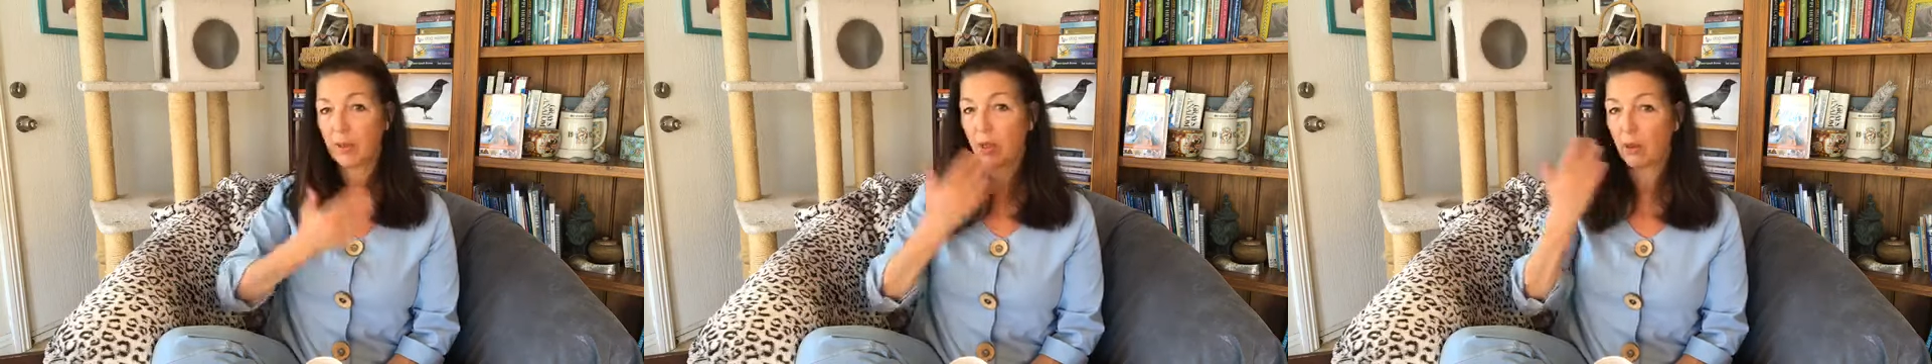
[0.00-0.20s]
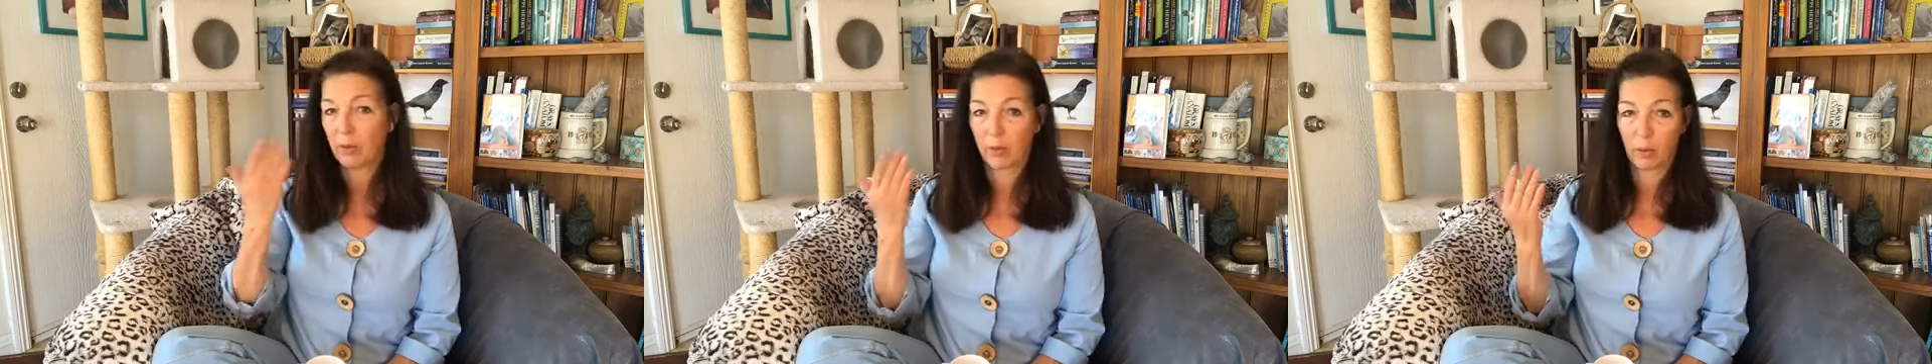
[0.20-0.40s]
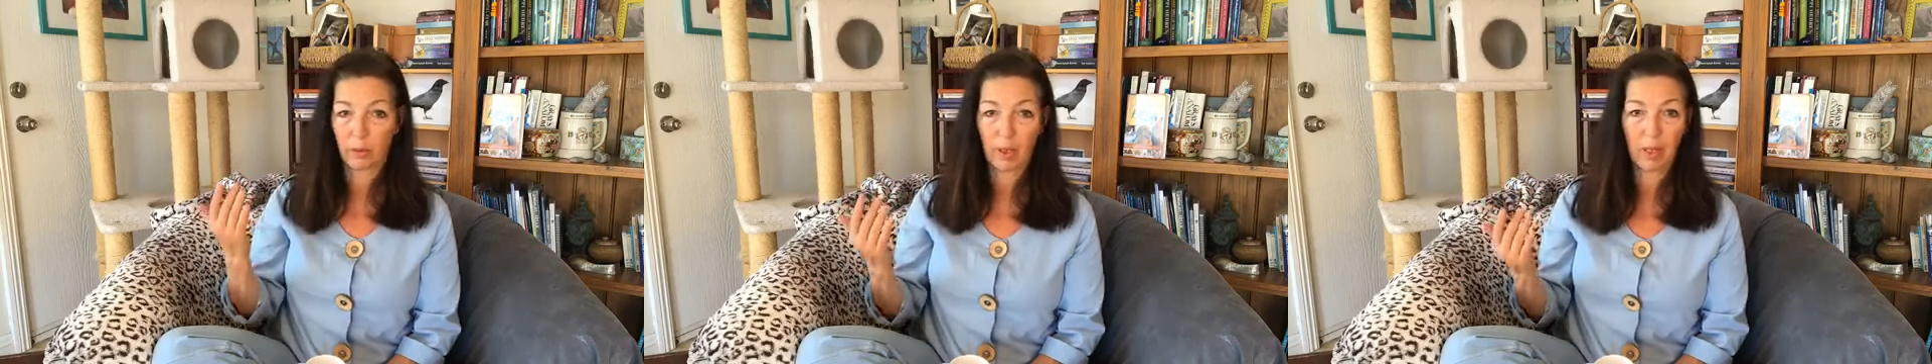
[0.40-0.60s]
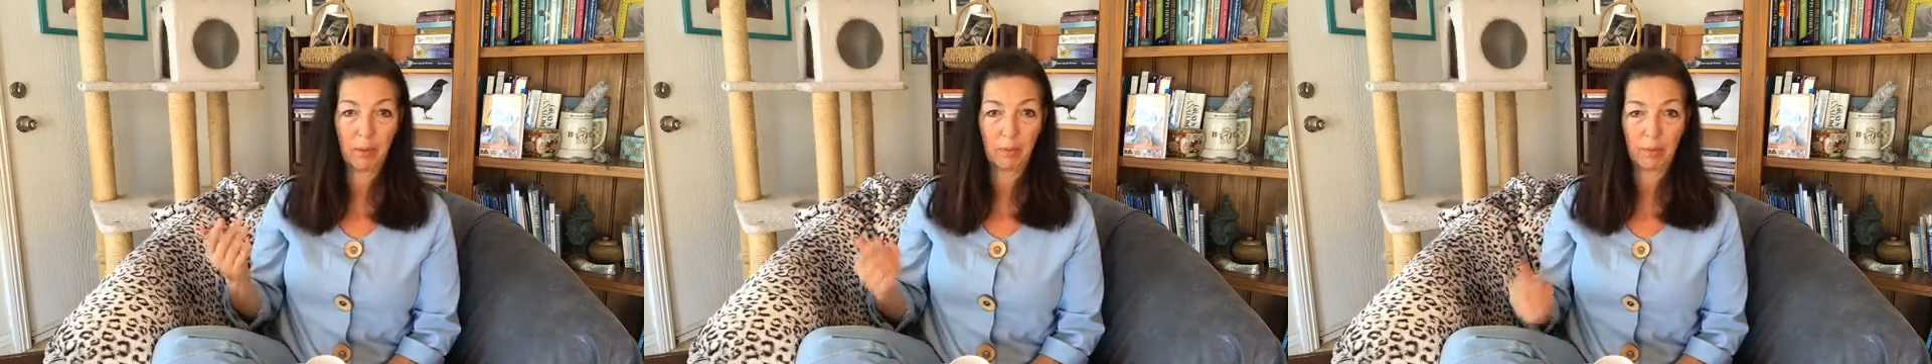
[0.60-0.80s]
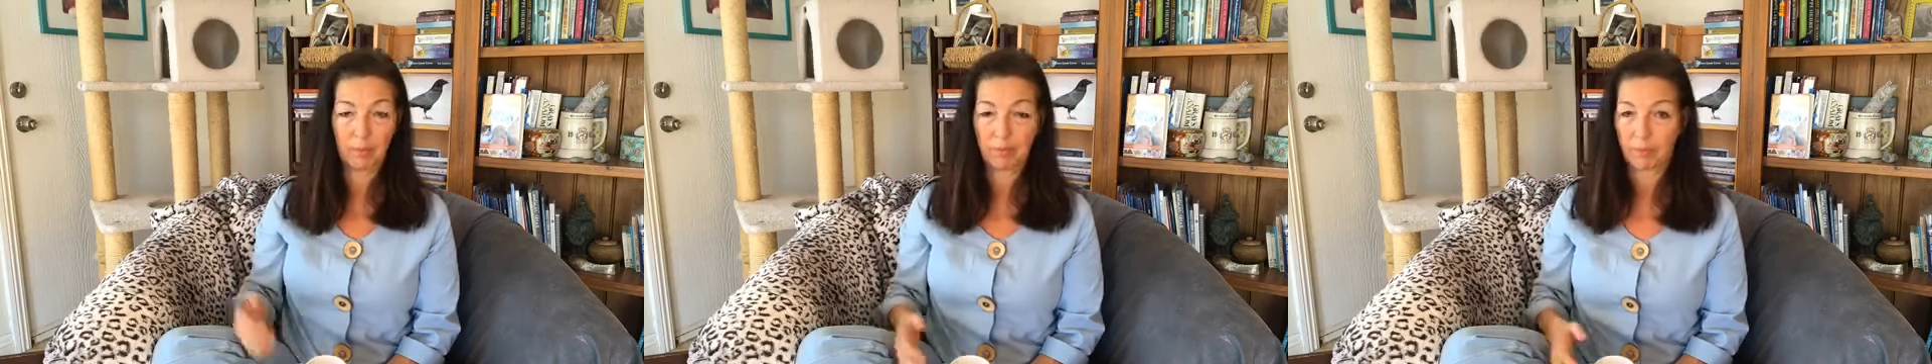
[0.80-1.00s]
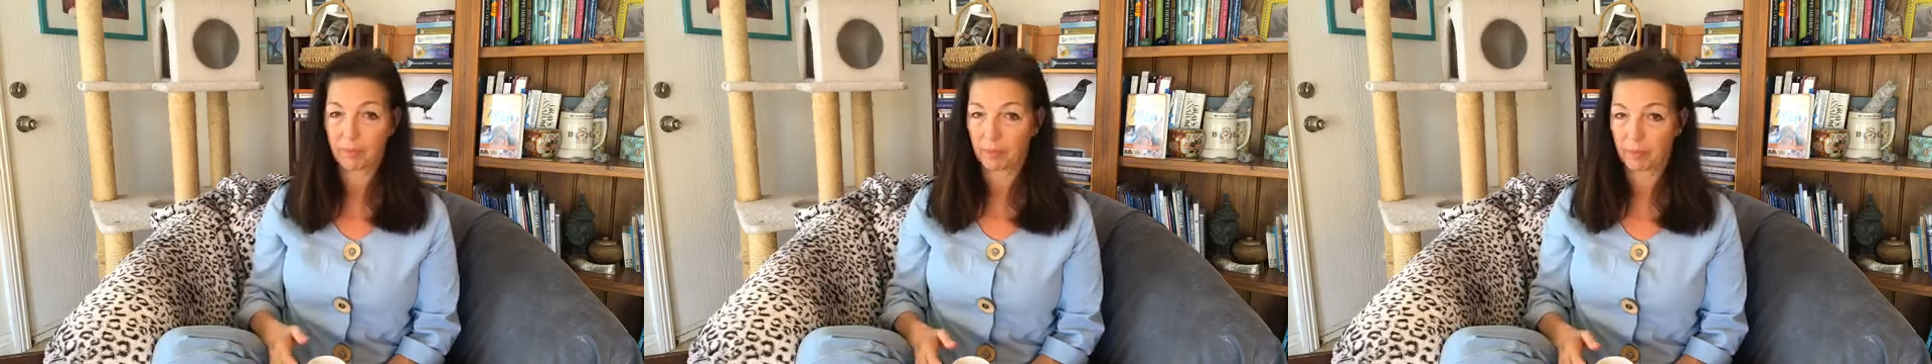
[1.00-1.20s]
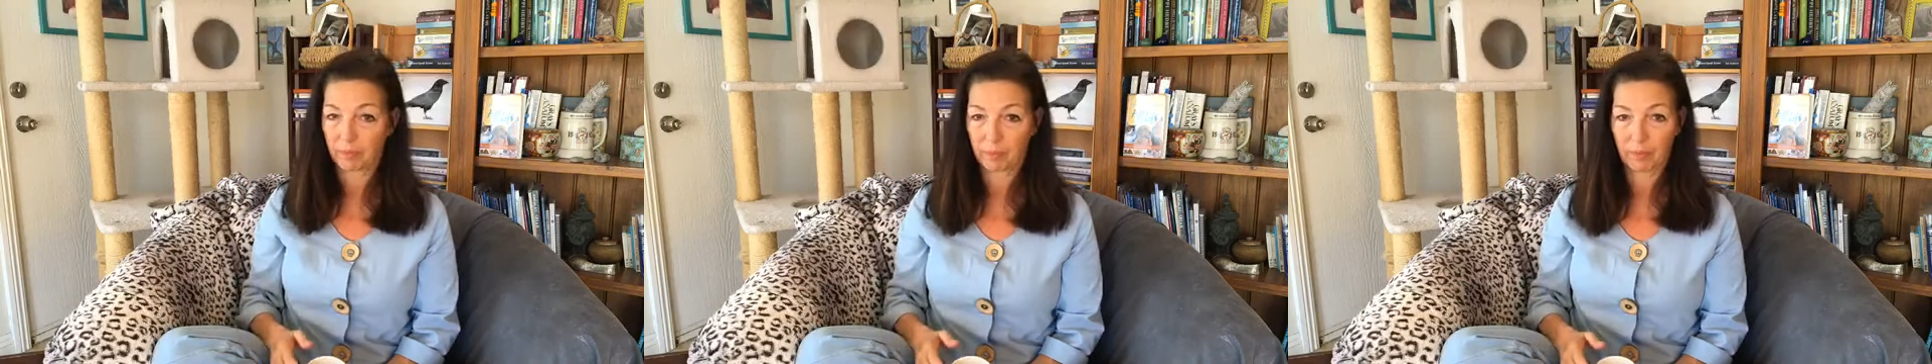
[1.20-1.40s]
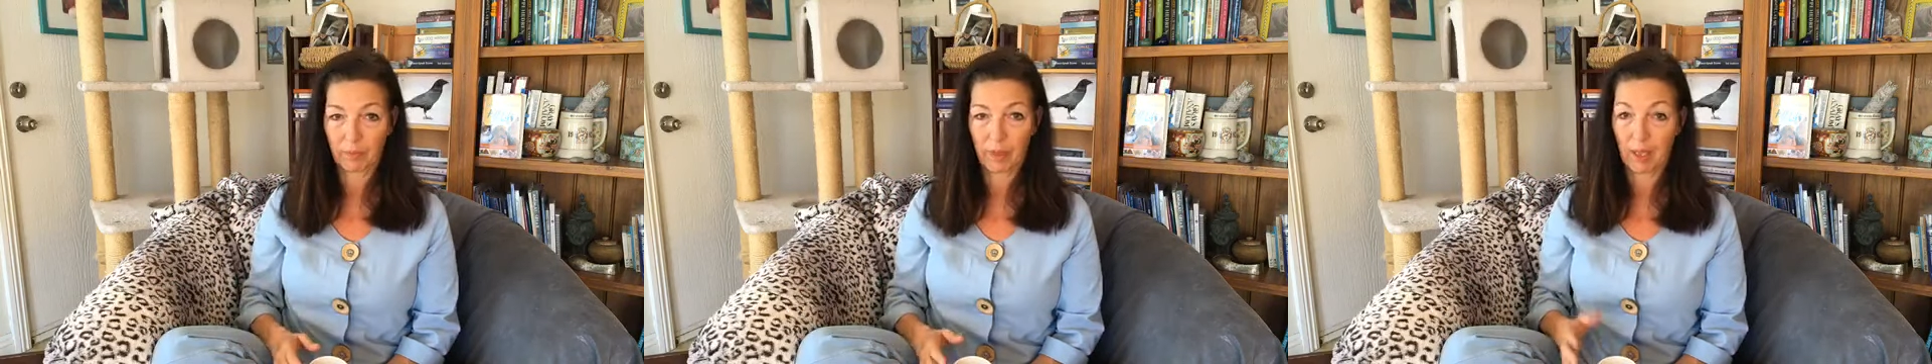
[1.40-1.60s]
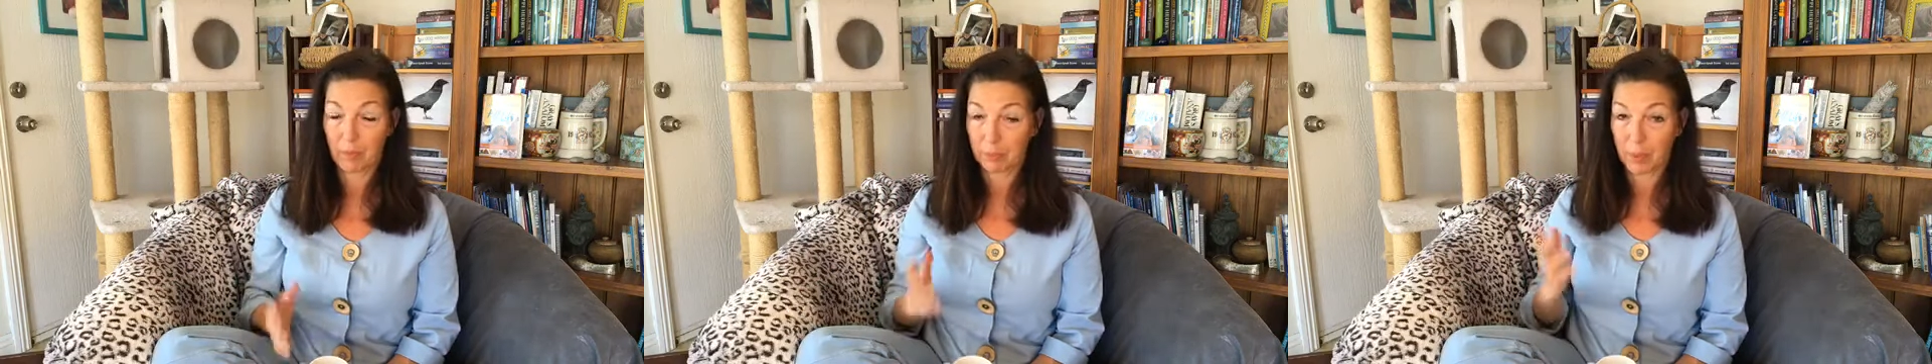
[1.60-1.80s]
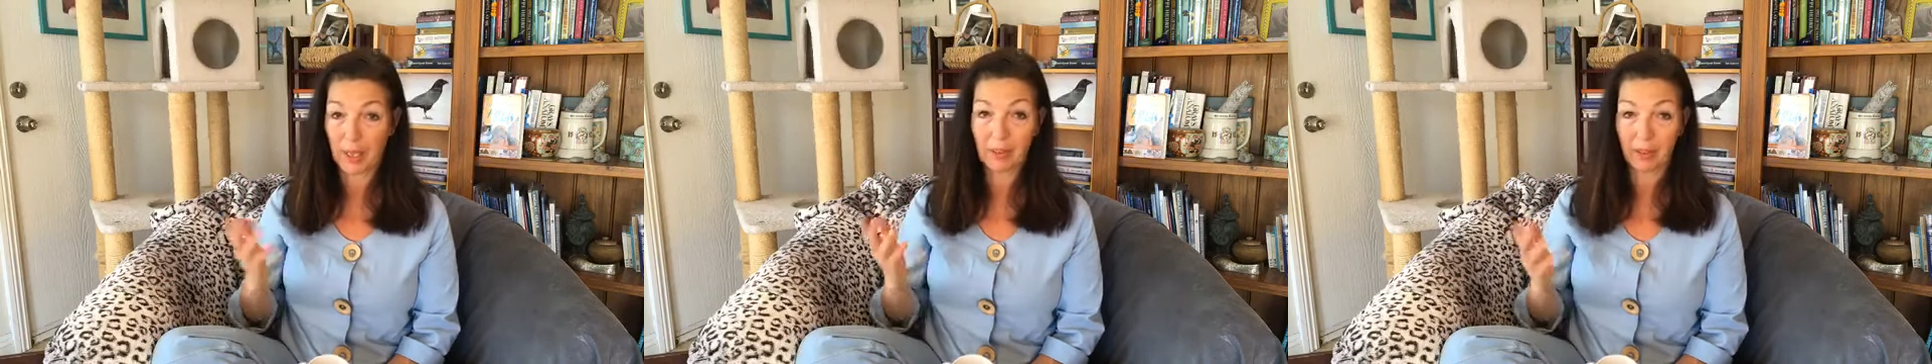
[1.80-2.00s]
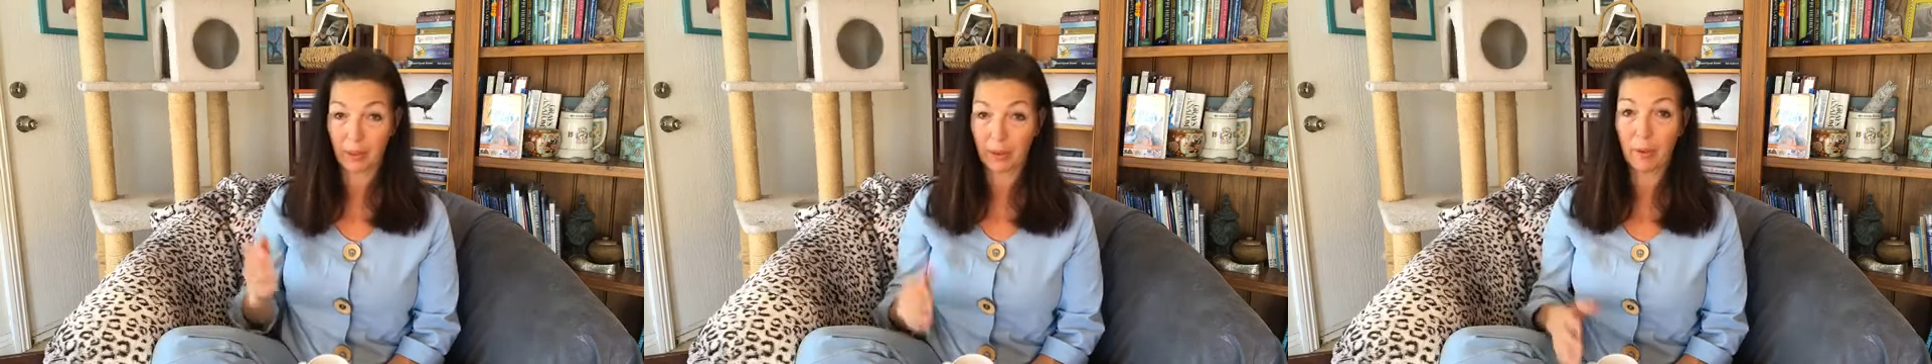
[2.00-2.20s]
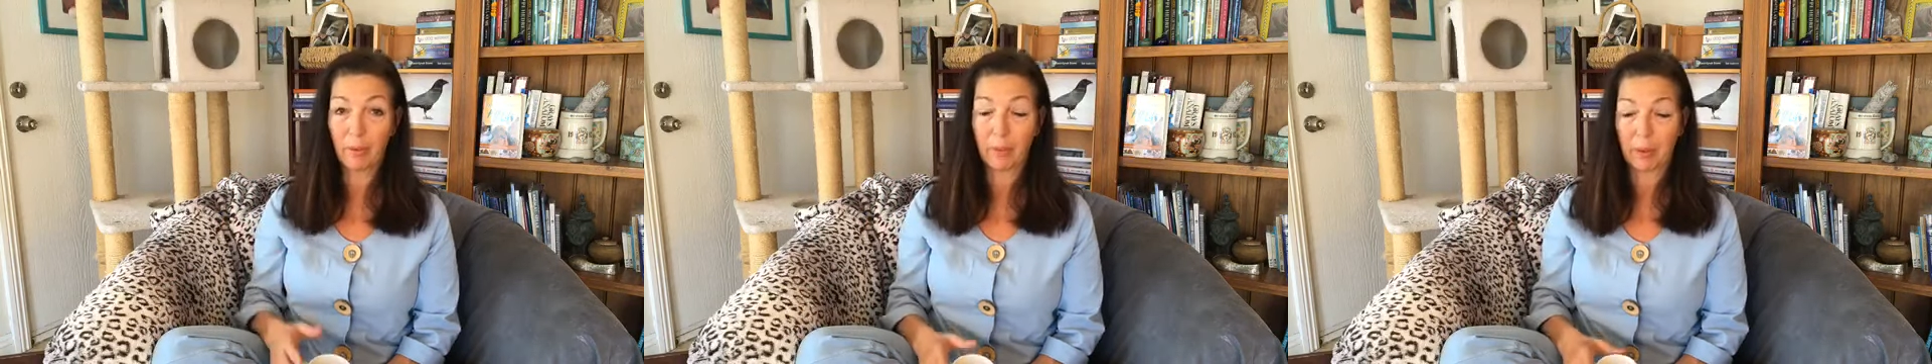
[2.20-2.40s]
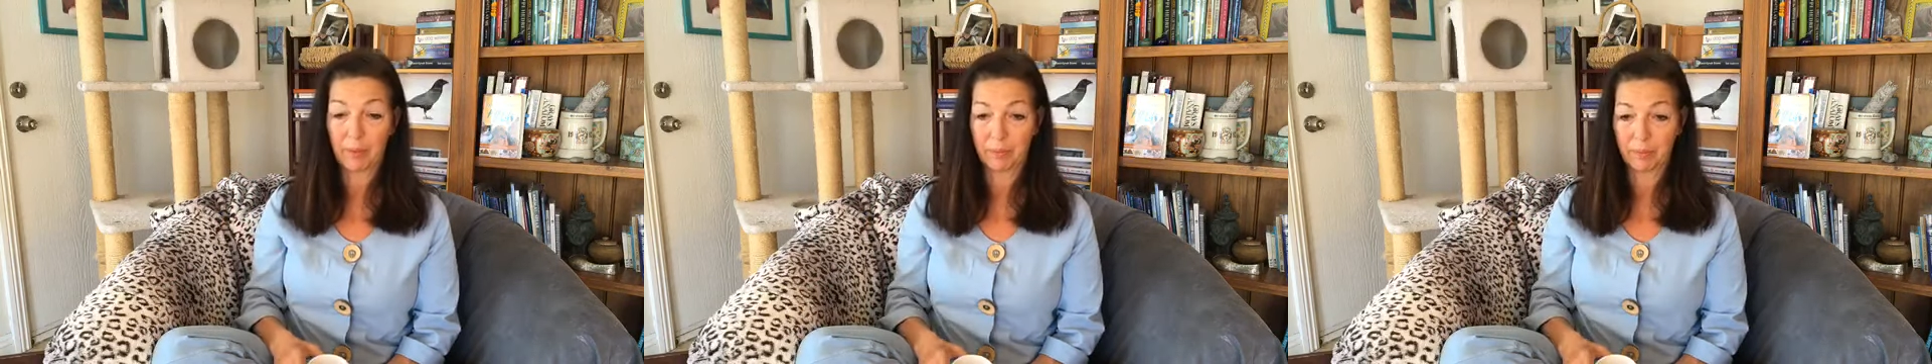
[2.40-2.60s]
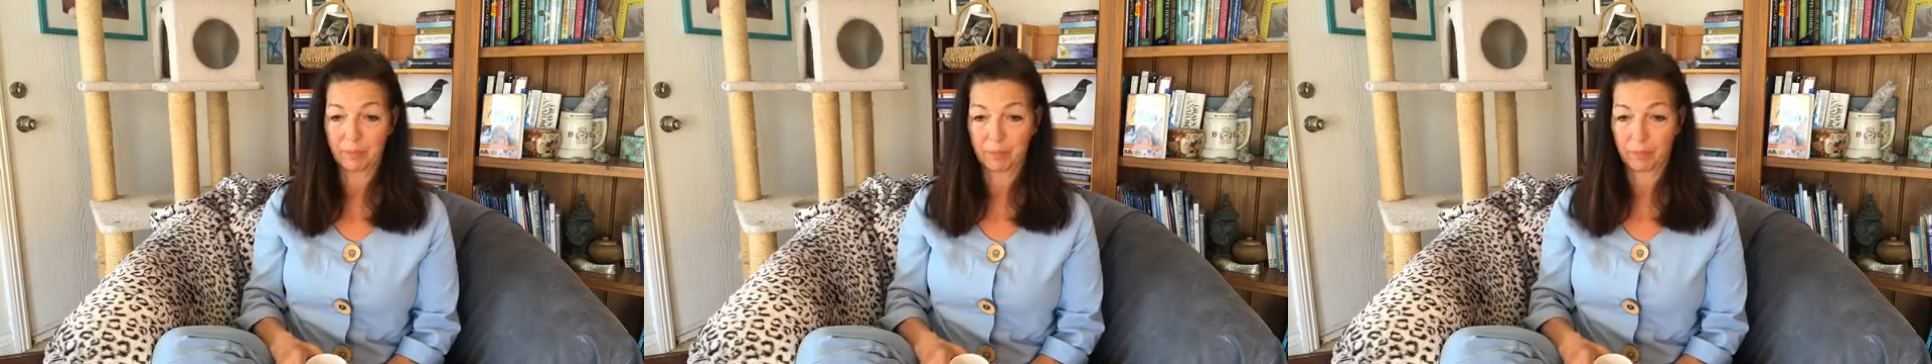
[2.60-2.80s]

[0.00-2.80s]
overwhelm, it breaks you open.